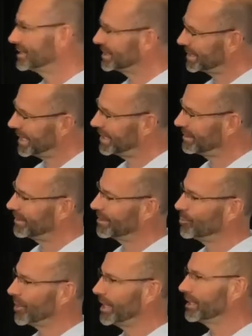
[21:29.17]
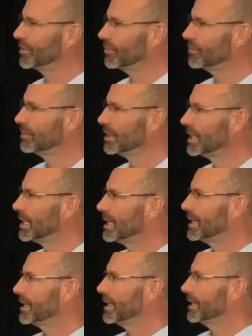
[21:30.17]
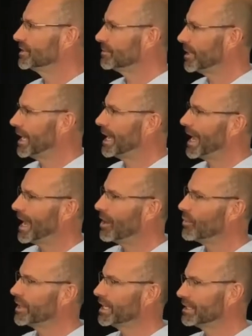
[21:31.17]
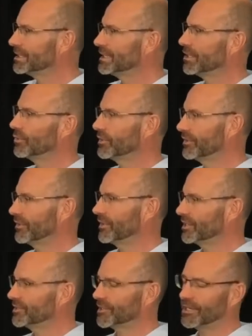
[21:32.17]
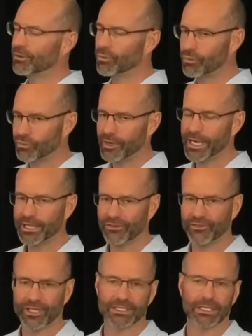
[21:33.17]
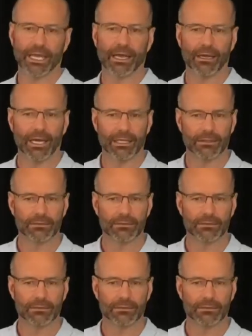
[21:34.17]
second thing practical is about how we can deal with the things that are already affecting our heart.